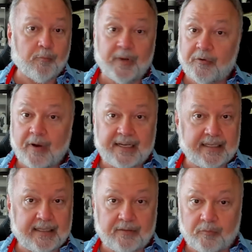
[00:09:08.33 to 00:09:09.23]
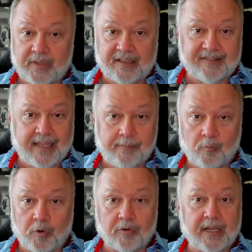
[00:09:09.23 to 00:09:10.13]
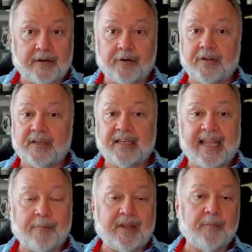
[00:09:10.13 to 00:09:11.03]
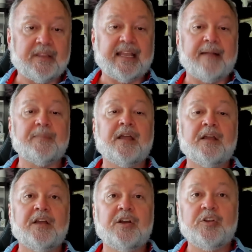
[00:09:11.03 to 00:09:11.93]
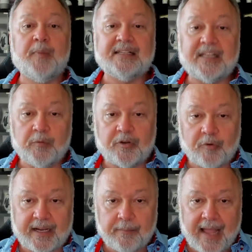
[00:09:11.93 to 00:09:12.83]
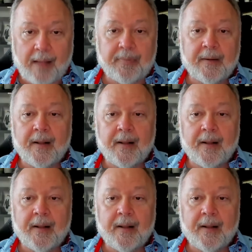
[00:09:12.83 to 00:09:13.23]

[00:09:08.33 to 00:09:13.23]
We created it with the same World Editor that game came with the game. You basically would create a map.